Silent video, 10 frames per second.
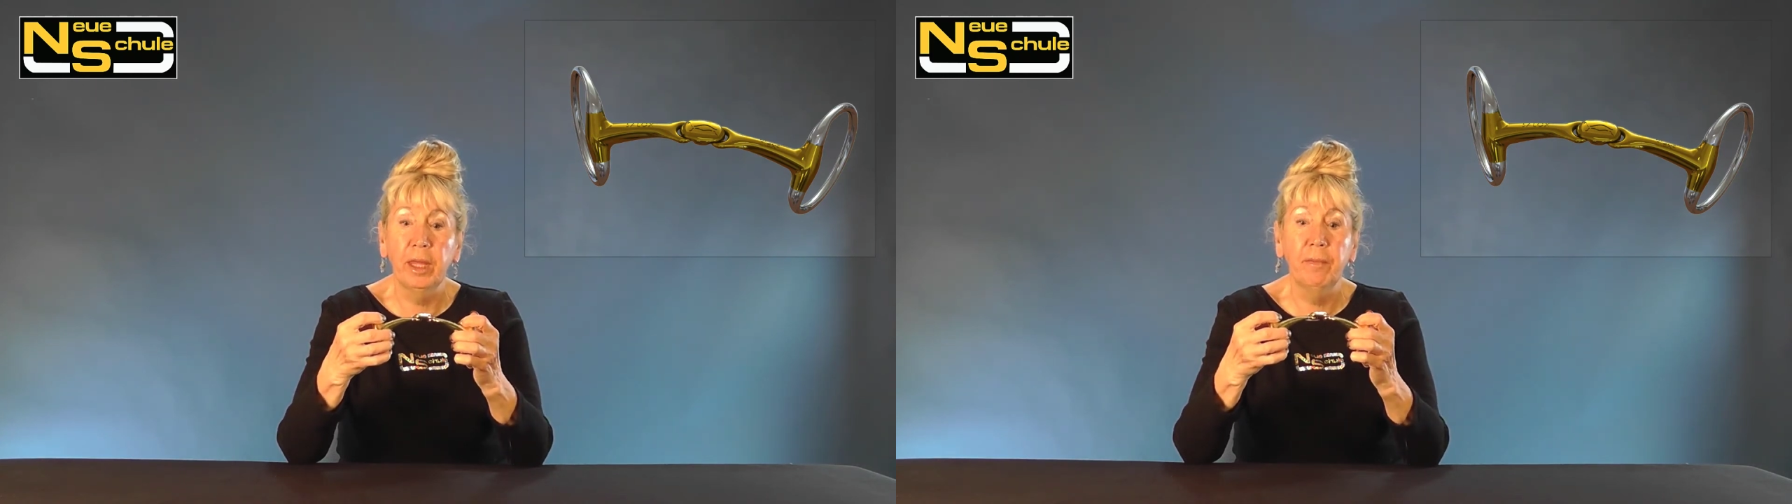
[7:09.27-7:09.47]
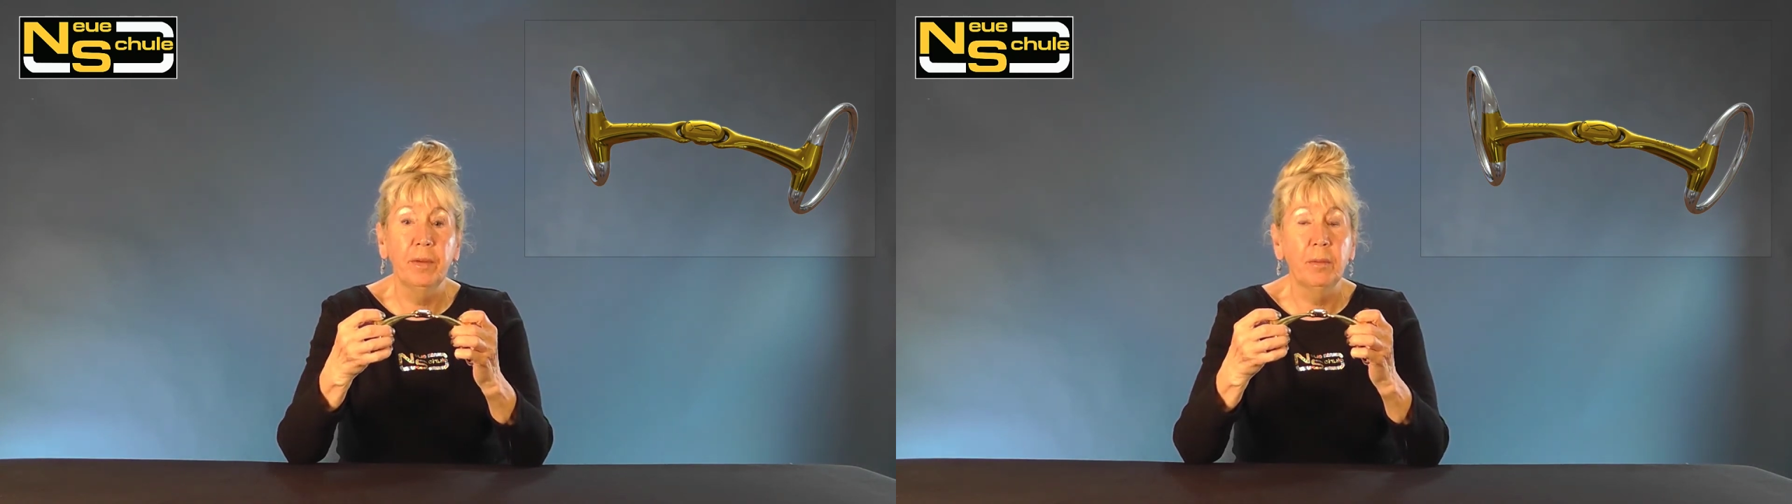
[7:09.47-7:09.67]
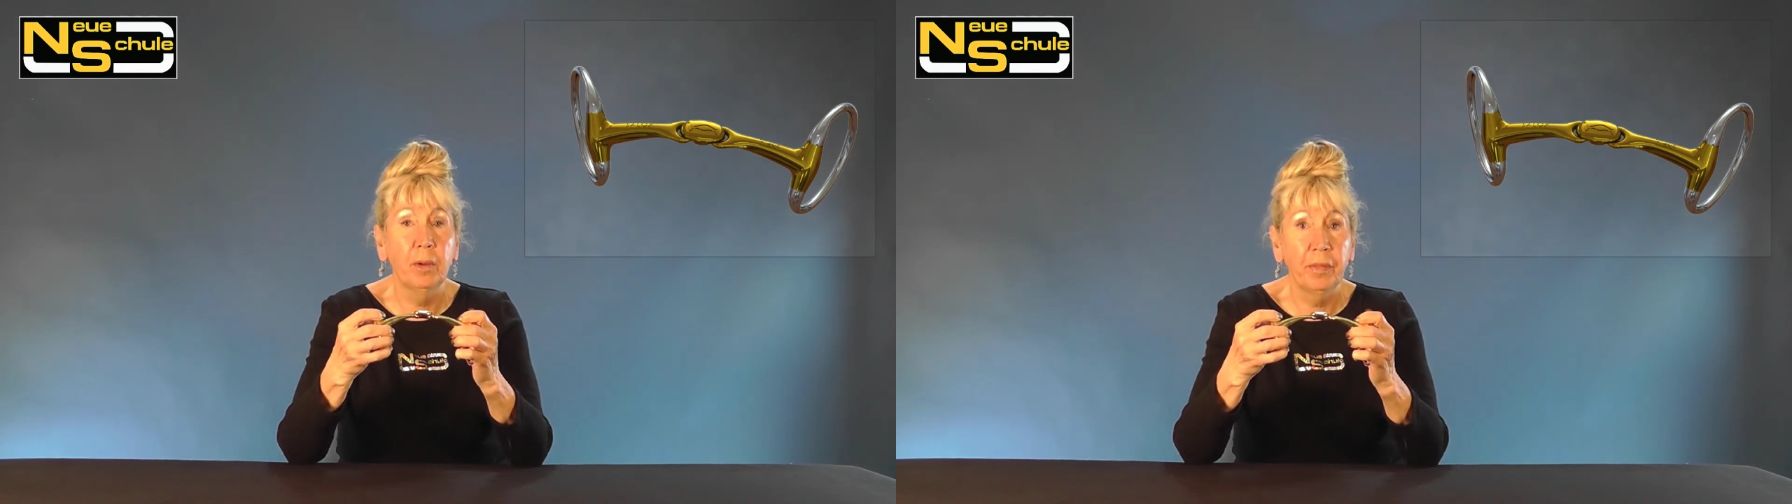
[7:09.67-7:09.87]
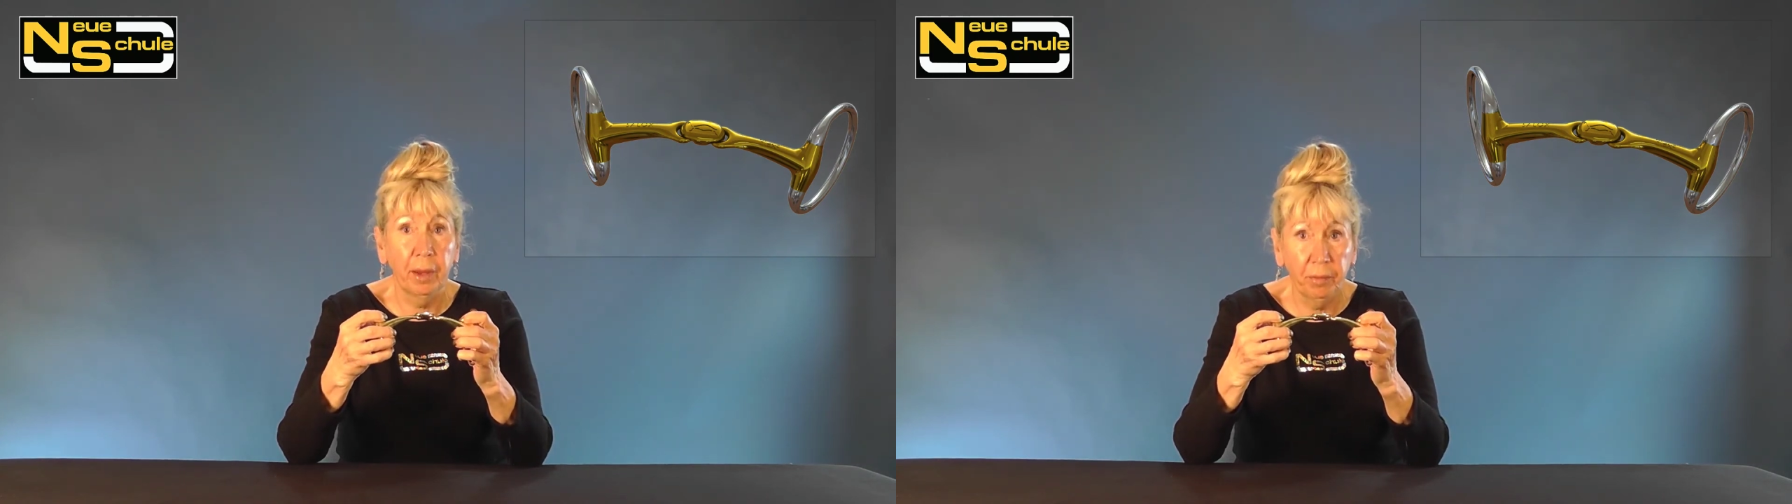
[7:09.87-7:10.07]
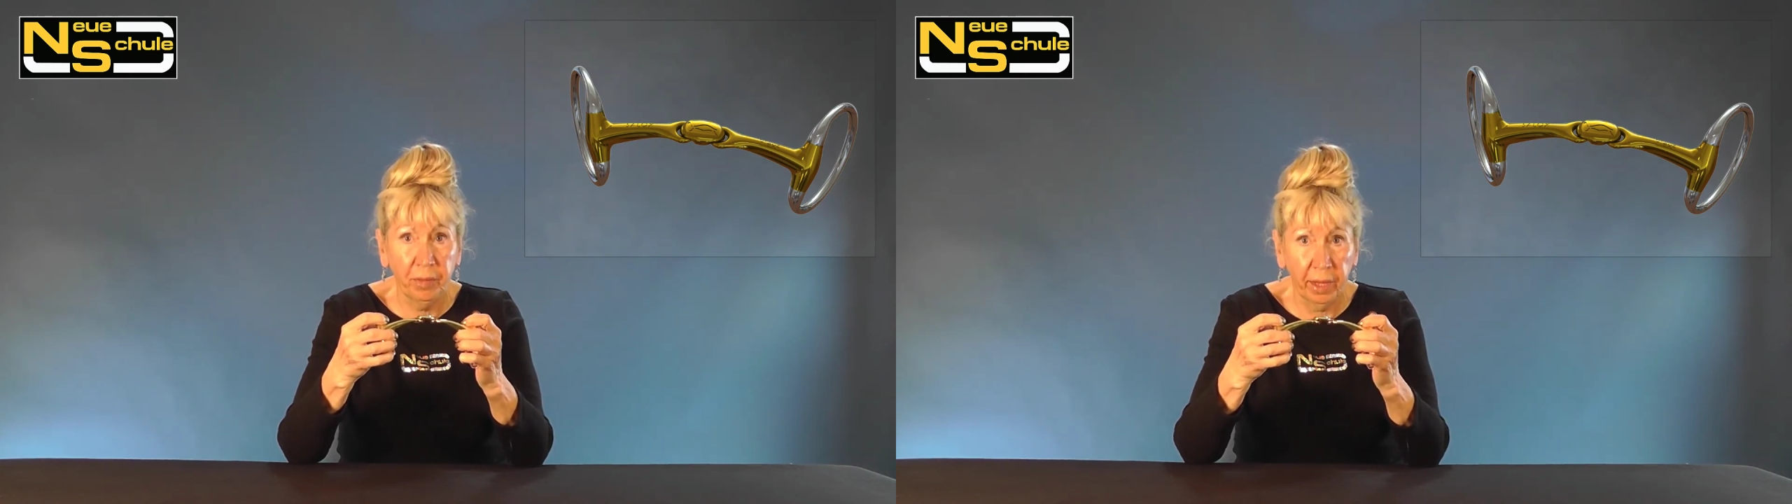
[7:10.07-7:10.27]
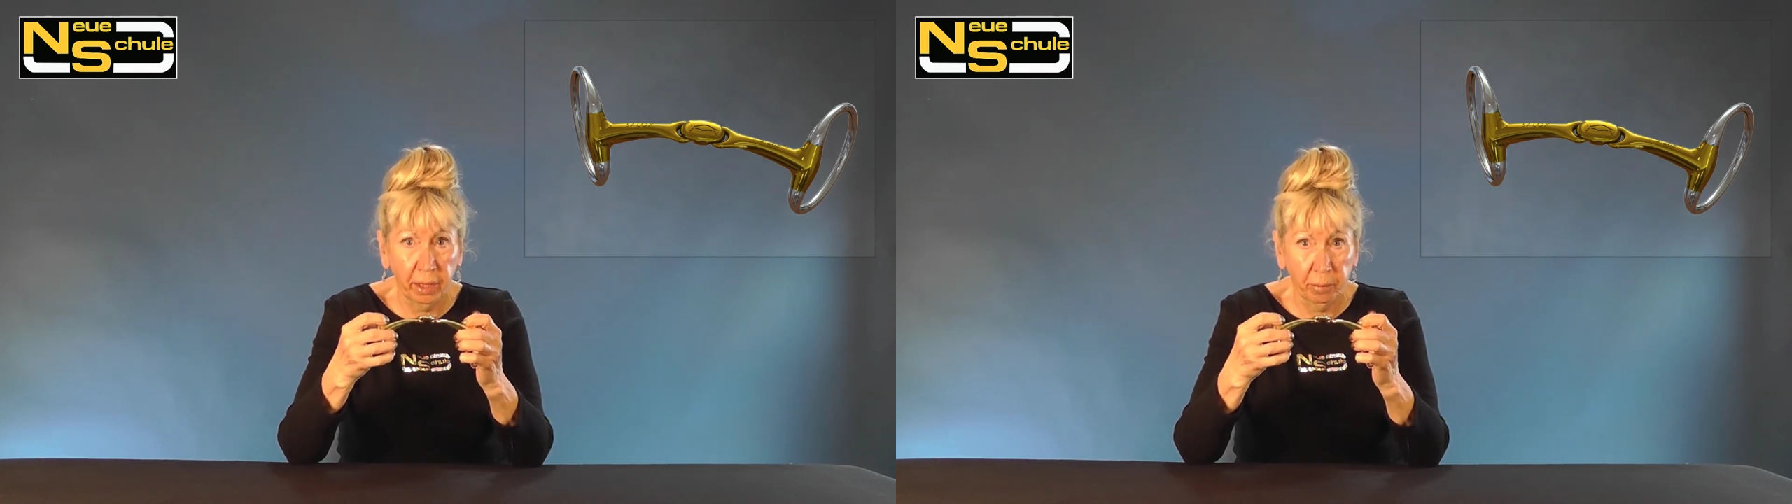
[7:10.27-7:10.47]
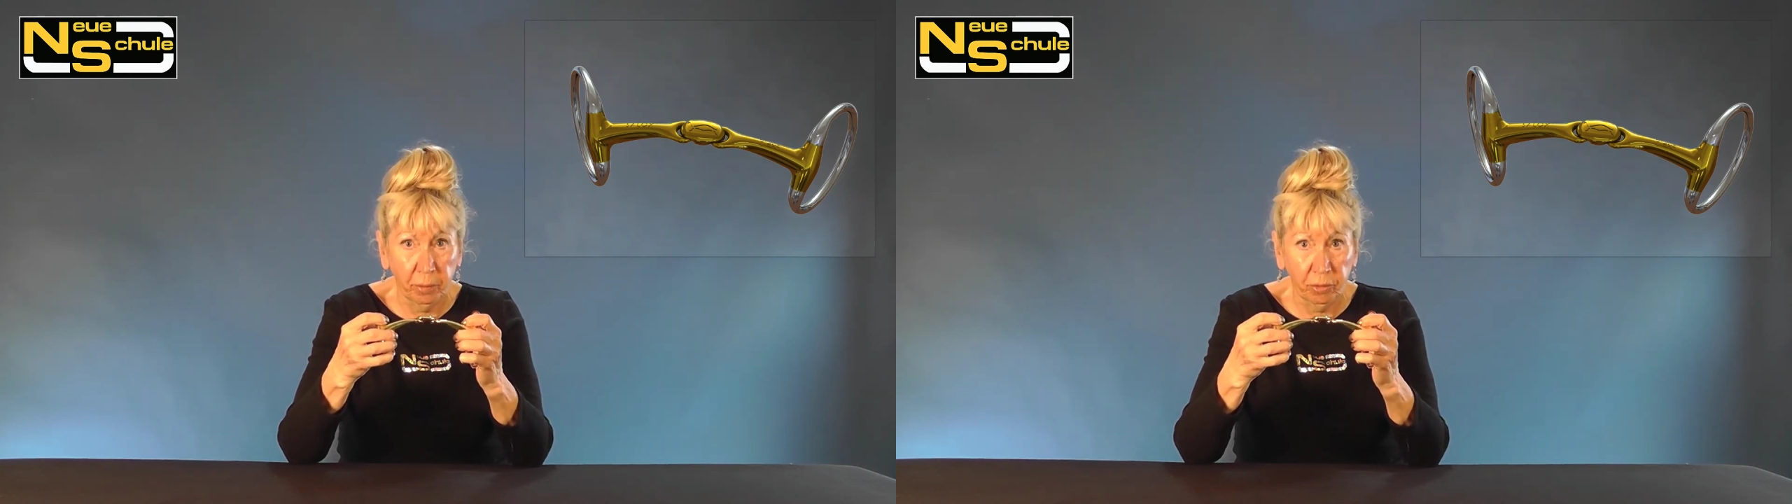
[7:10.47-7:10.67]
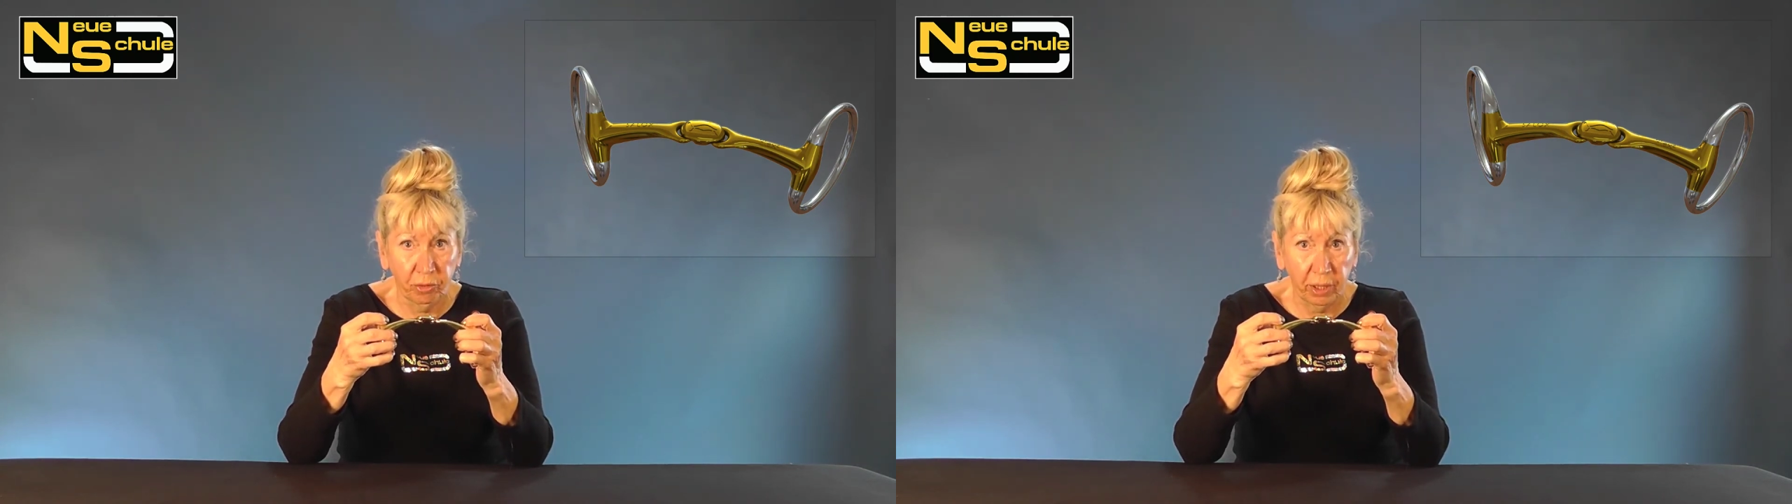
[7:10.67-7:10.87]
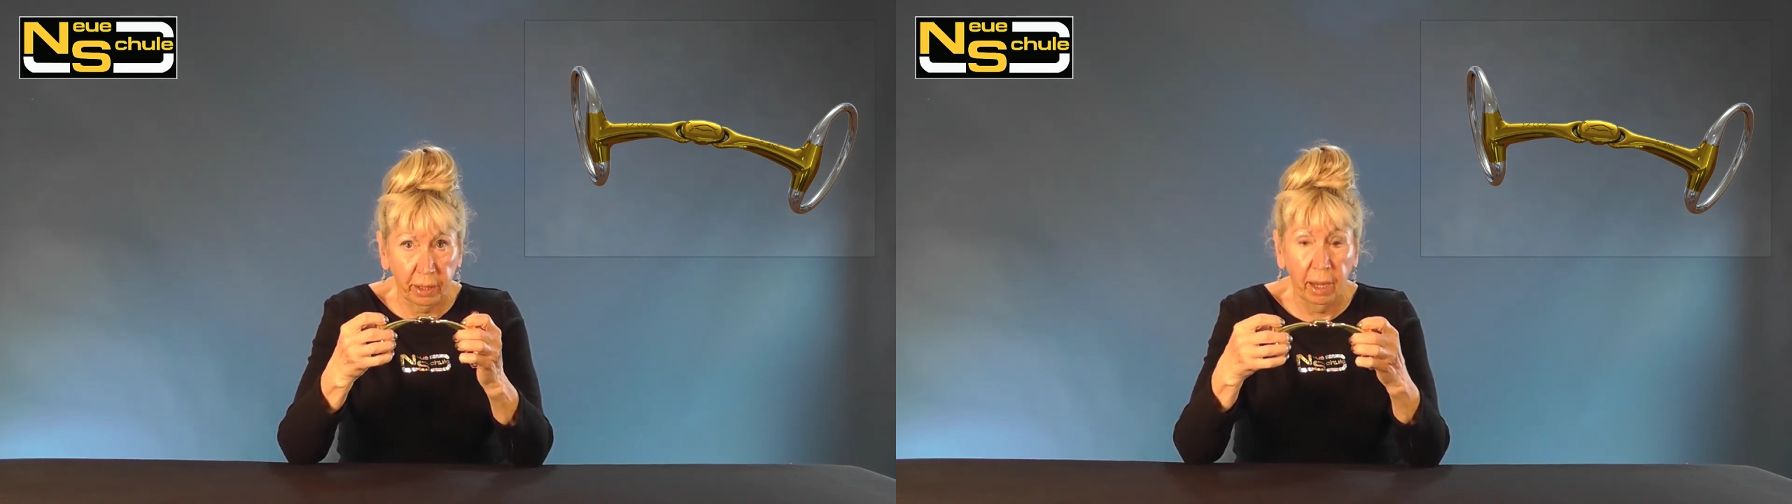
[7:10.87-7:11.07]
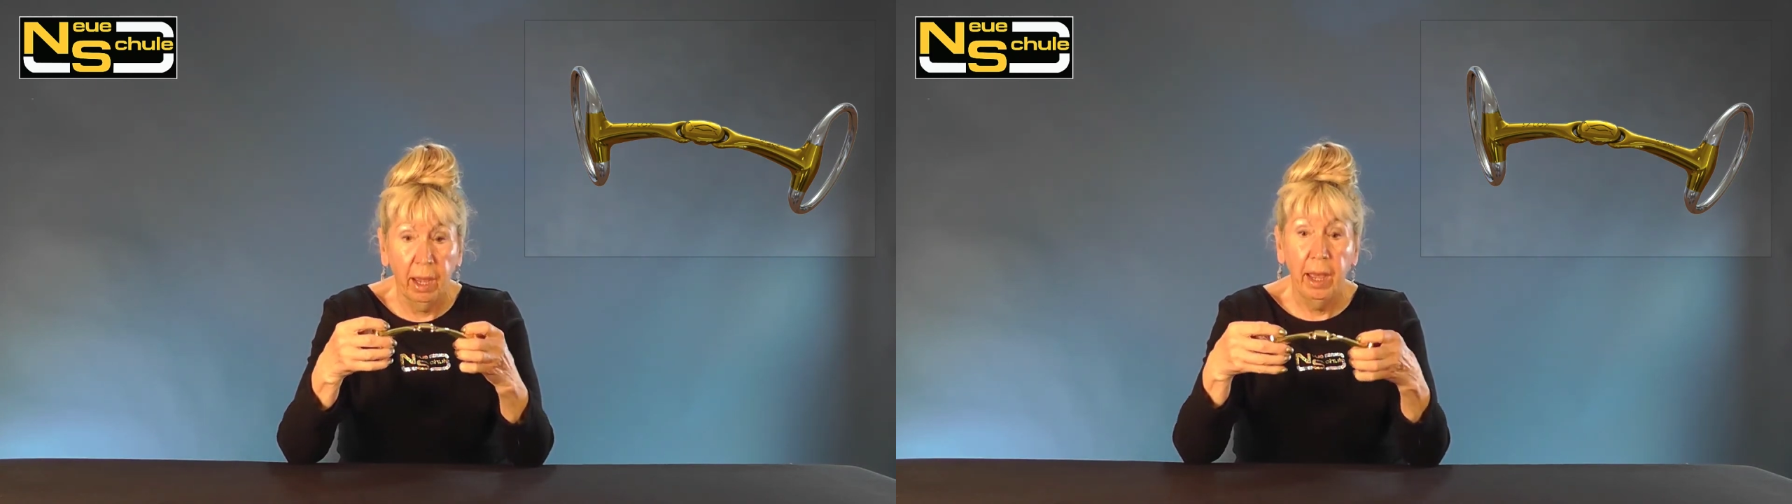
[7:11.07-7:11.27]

even without the Eggbutt cheek.